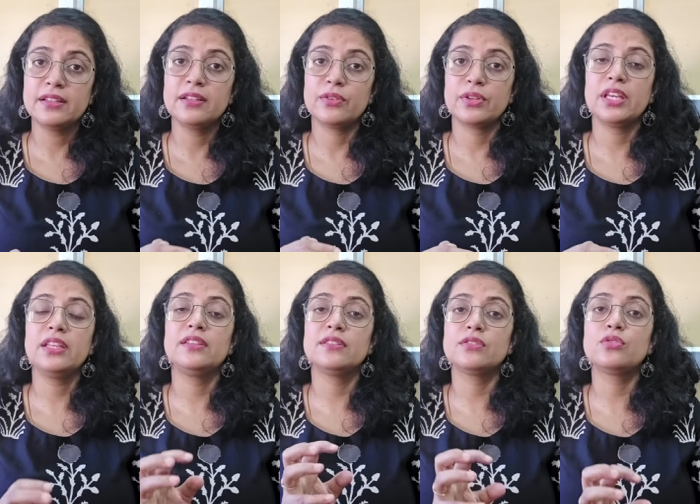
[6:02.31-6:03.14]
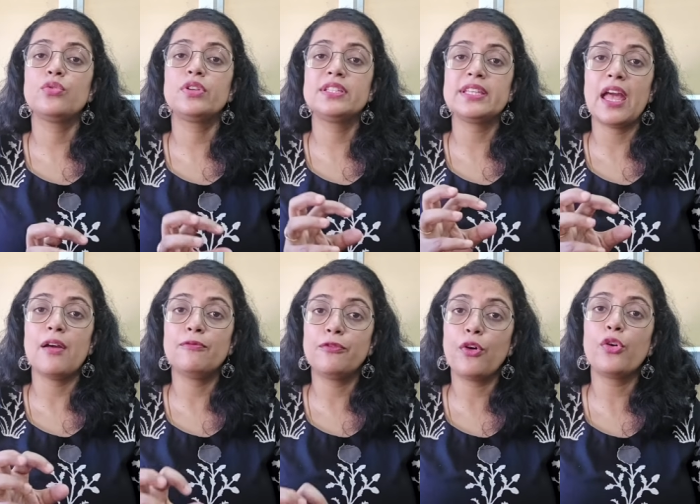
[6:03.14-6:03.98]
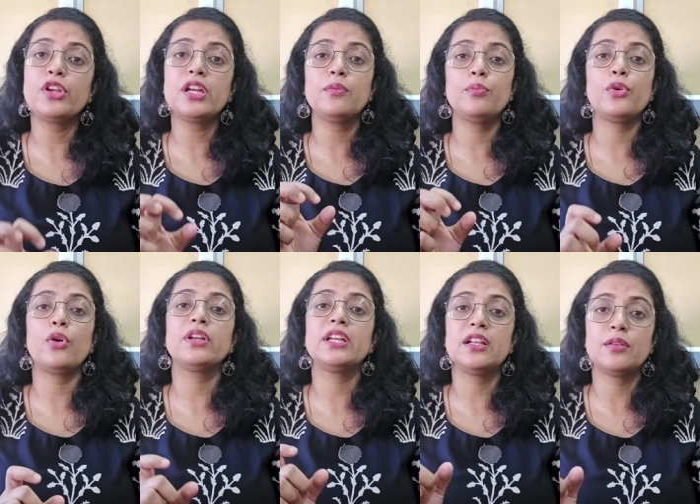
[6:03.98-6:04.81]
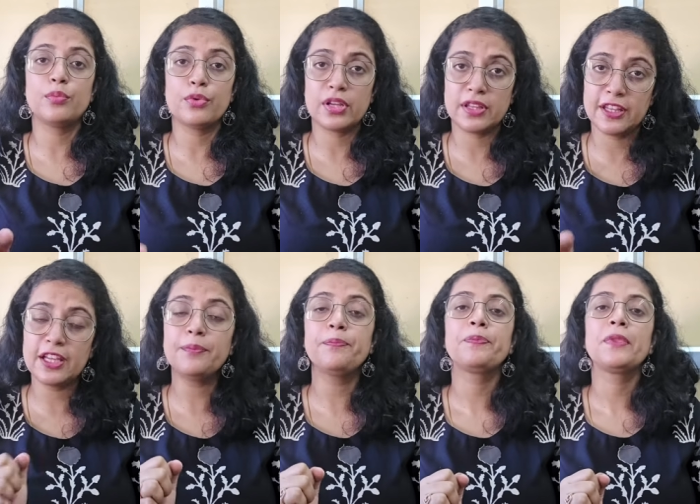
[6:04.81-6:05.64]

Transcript: Okay, this is known as amphoric bronchial breathing,